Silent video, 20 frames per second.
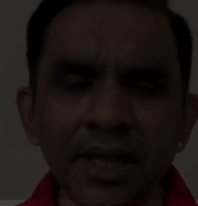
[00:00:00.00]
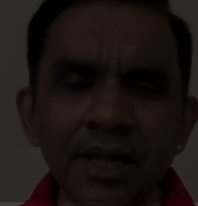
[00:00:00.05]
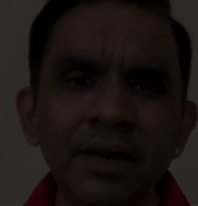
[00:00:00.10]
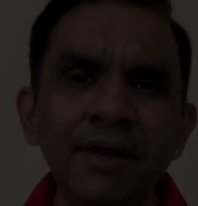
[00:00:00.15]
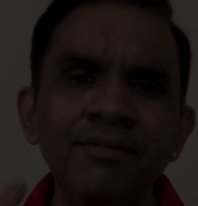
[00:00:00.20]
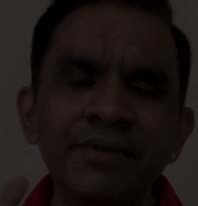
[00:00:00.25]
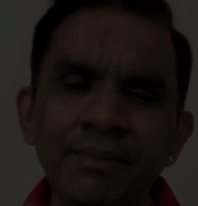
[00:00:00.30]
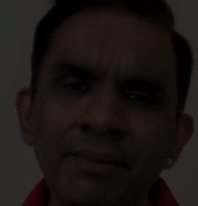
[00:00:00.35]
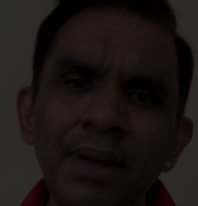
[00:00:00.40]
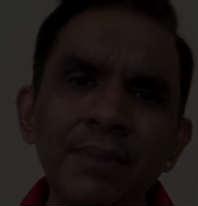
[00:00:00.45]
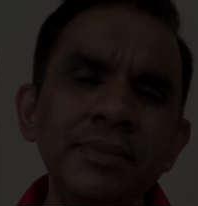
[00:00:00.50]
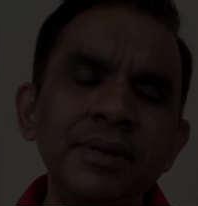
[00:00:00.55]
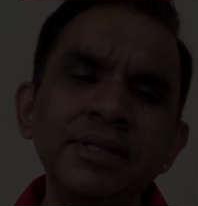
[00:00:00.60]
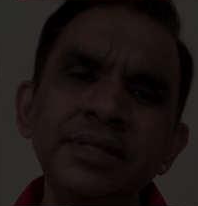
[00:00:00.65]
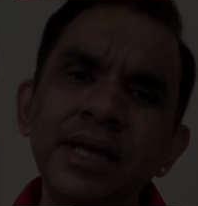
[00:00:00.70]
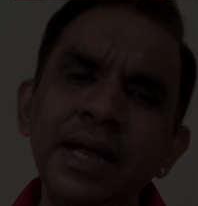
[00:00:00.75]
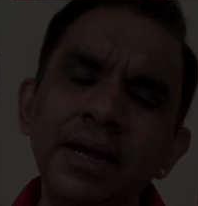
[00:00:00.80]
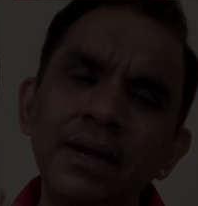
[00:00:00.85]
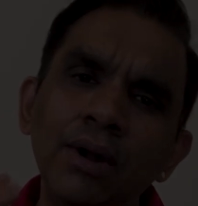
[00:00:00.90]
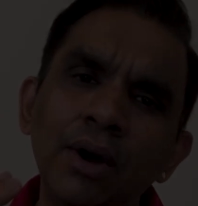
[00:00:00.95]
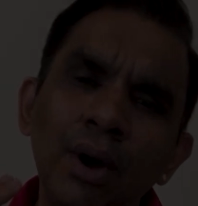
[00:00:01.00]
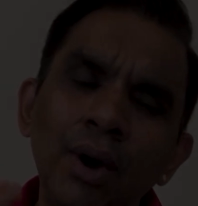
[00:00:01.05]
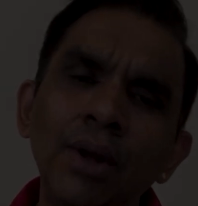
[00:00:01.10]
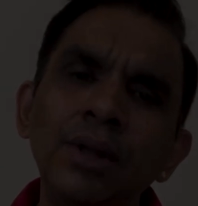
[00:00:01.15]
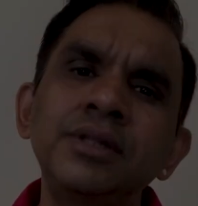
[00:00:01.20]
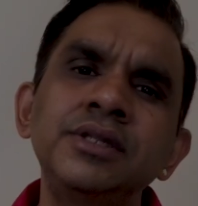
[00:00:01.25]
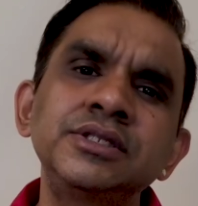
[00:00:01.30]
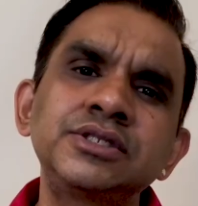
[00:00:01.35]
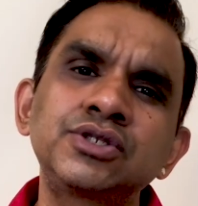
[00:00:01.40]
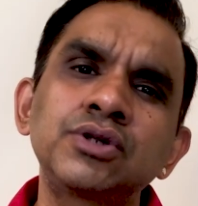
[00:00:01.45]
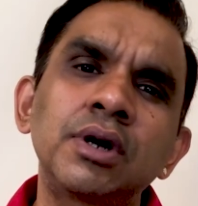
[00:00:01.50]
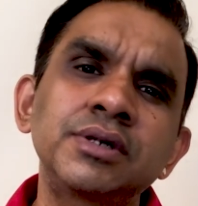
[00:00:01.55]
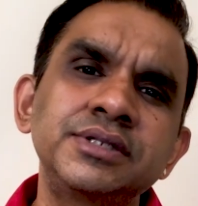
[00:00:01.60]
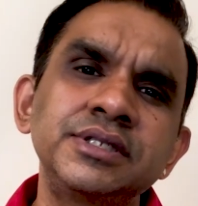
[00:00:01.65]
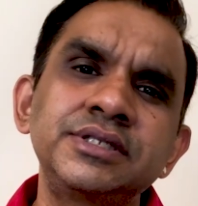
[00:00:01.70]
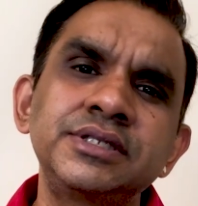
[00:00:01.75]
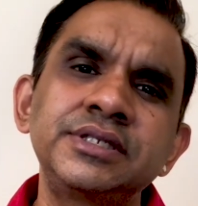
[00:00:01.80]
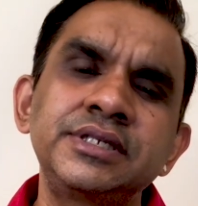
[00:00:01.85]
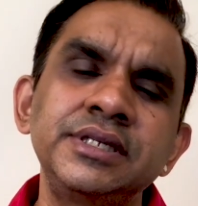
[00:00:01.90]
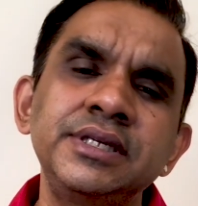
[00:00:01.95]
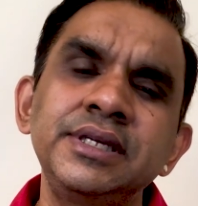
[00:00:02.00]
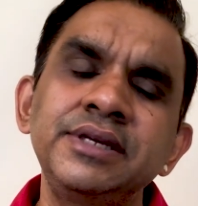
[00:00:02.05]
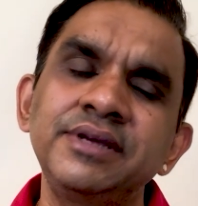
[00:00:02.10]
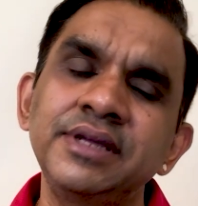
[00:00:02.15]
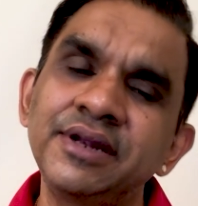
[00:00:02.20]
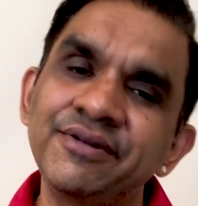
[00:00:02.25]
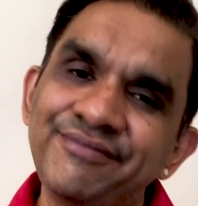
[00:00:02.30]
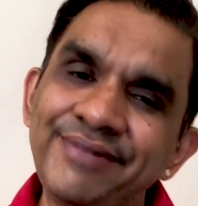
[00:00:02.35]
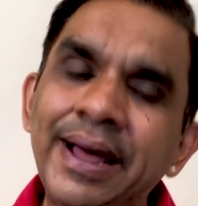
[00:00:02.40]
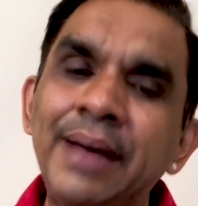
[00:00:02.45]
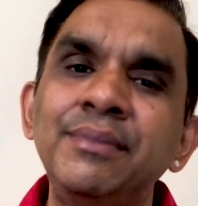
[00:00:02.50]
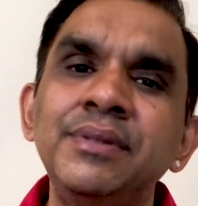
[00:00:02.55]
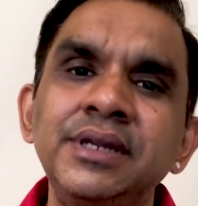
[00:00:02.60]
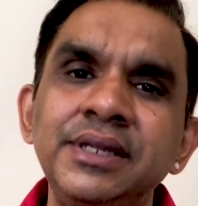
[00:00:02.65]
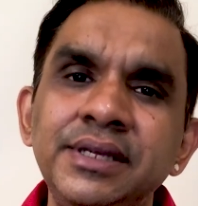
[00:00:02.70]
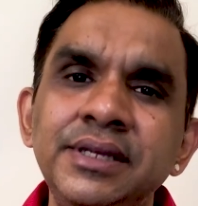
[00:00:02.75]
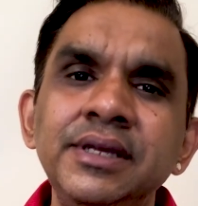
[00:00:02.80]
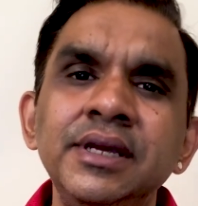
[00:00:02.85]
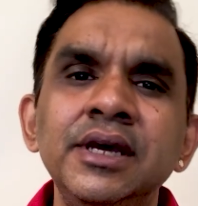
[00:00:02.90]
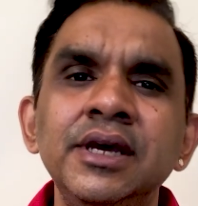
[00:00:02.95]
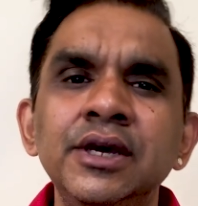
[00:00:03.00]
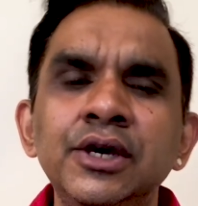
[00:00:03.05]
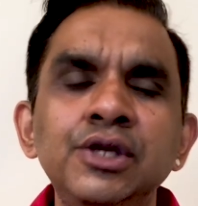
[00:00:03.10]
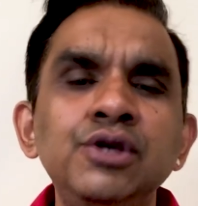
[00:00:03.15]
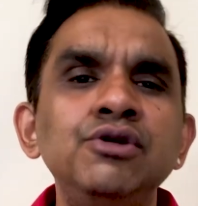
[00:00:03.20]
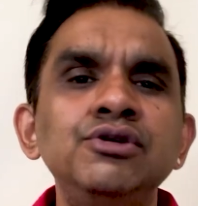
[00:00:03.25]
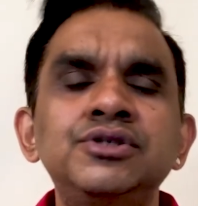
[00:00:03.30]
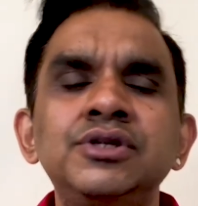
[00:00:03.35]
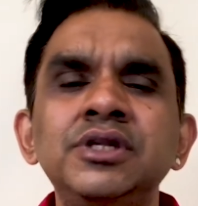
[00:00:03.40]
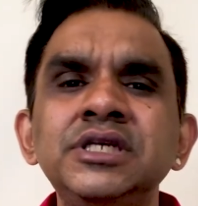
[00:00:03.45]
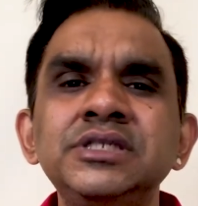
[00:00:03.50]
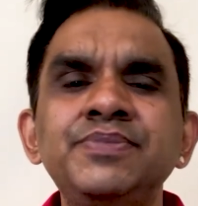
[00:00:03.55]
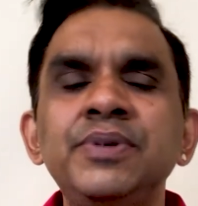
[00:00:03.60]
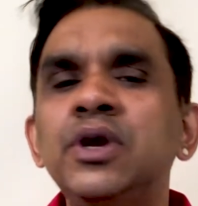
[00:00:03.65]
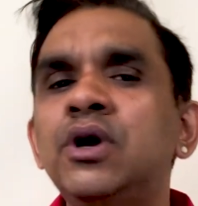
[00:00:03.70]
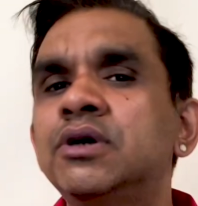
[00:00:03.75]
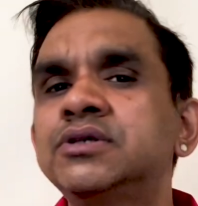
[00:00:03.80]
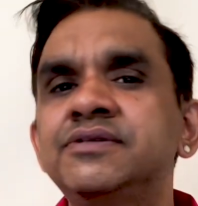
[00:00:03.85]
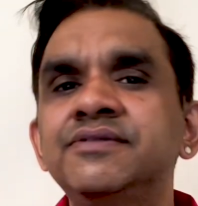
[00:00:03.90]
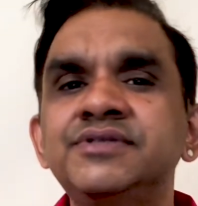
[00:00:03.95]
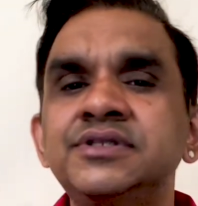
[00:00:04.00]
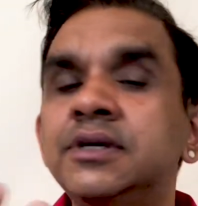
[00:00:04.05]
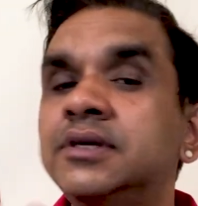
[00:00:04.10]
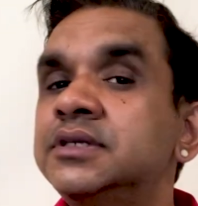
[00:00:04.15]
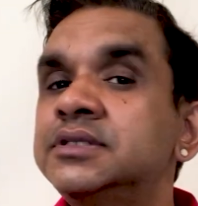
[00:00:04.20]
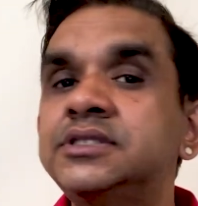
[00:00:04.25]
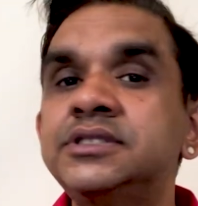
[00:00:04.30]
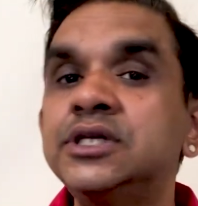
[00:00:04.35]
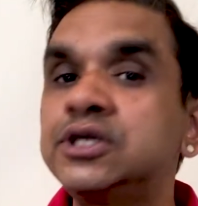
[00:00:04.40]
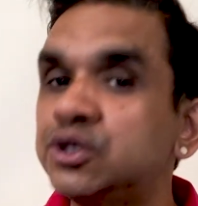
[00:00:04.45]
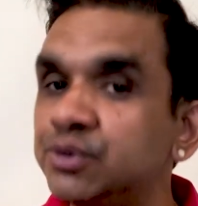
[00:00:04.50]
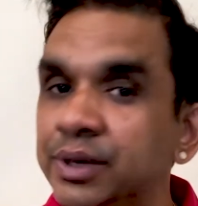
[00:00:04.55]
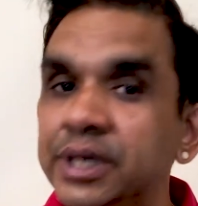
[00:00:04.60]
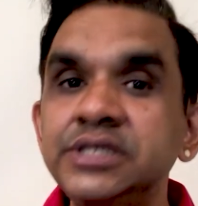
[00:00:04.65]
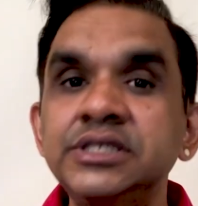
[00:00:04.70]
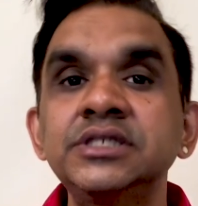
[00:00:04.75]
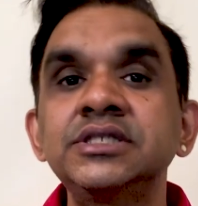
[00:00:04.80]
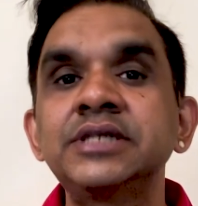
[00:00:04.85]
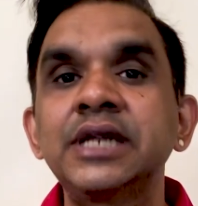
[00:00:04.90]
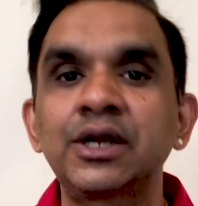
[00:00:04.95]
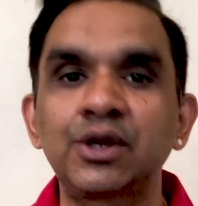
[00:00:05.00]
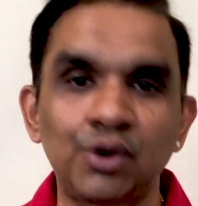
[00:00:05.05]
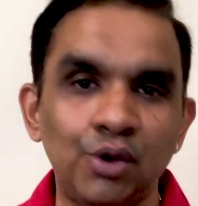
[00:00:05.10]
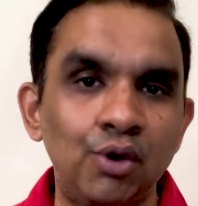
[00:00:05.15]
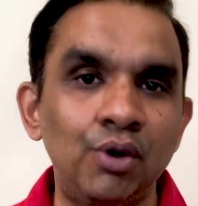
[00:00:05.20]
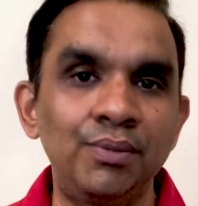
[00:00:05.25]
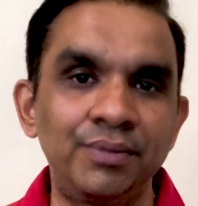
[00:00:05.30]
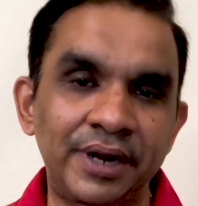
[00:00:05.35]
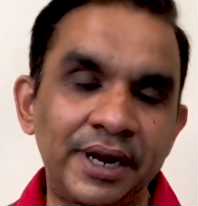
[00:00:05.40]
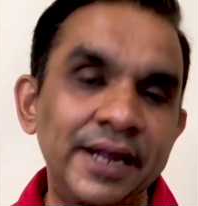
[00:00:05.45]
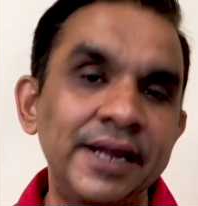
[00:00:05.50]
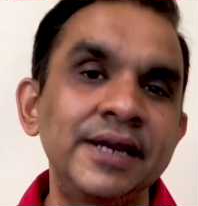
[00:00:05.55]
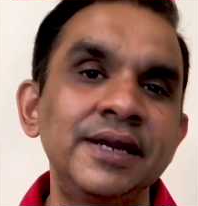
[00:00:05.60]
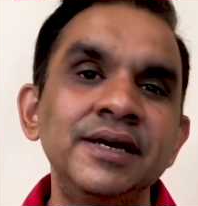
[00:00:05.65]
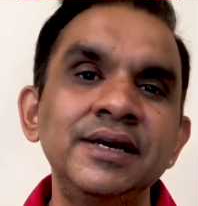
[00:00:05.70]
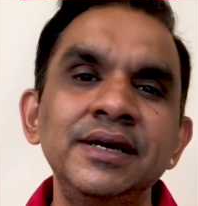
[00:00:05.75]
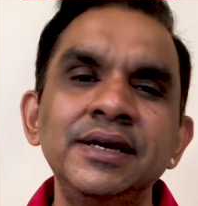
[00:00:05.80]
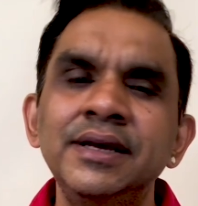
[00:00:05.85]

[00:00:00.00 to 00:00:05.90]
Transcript: Now remember that all this toxicity in family usually is because of certain situations at home, right?